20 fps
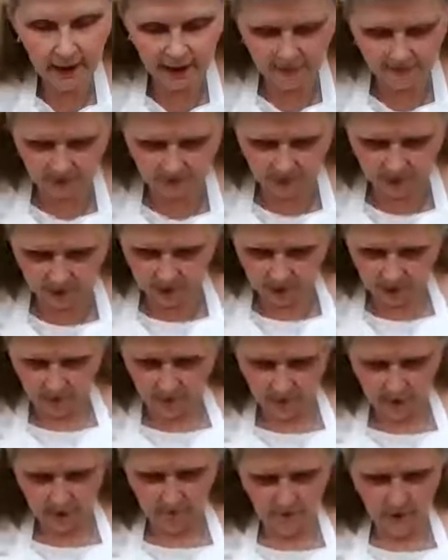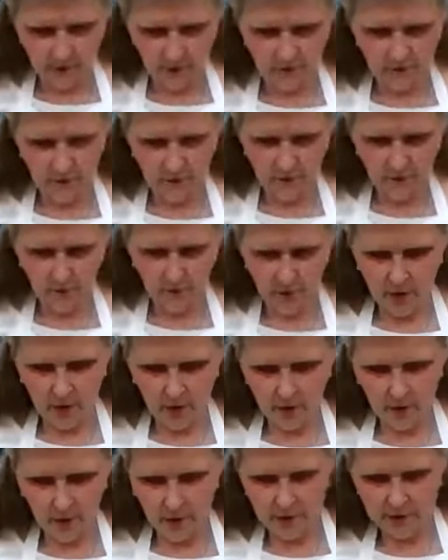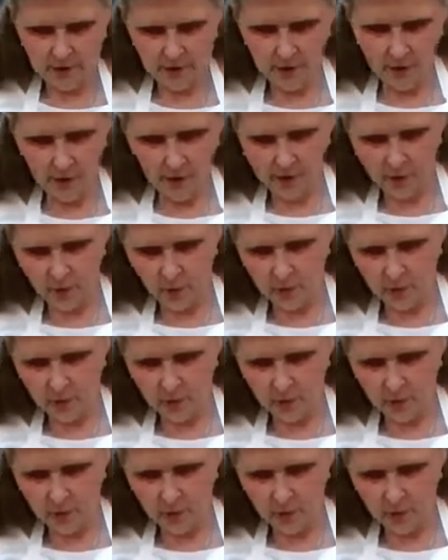to have a little bit of leftover cranberry sauce,